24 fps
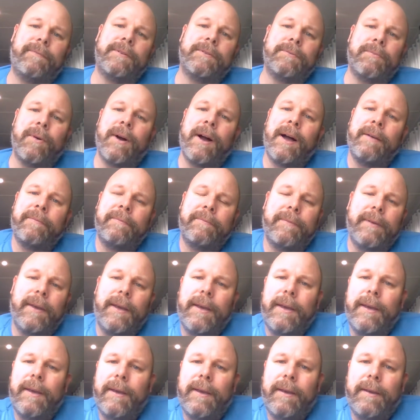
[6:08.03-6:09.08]
wife
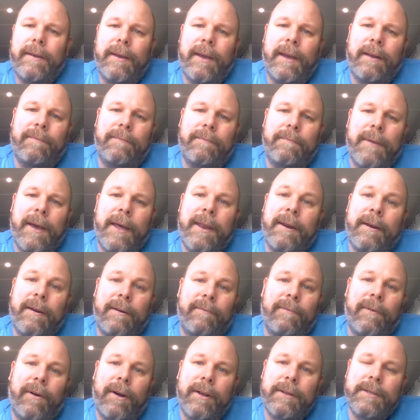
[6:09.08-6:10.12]
had made an
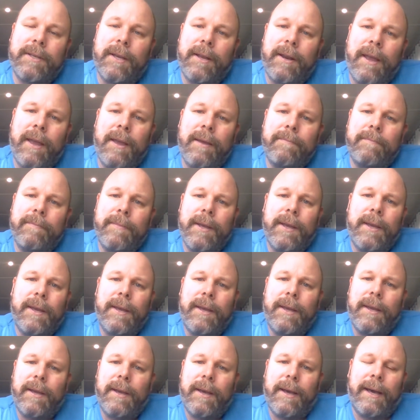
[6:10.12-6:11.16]
advance on him,
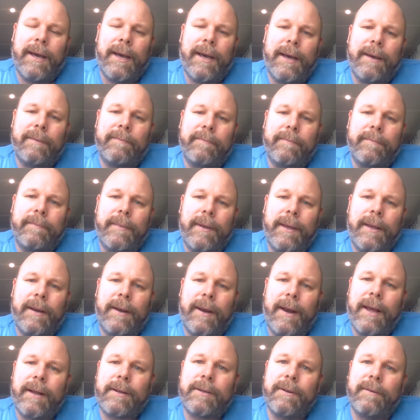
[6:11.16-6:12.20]
in
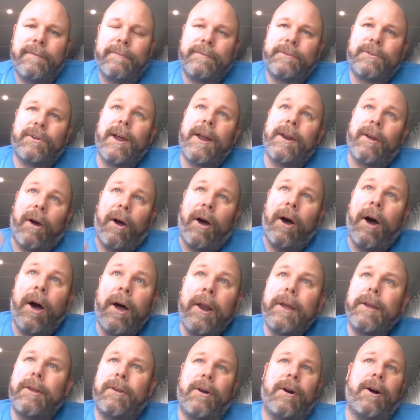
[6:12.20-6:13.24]
an act of trying to
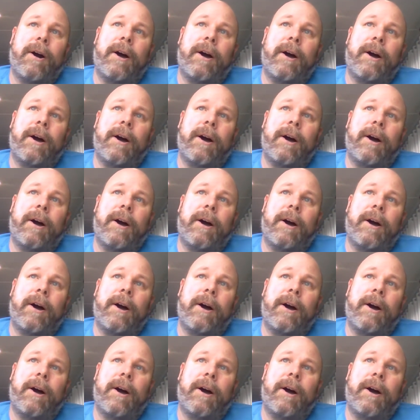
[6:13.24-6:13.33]
honor God,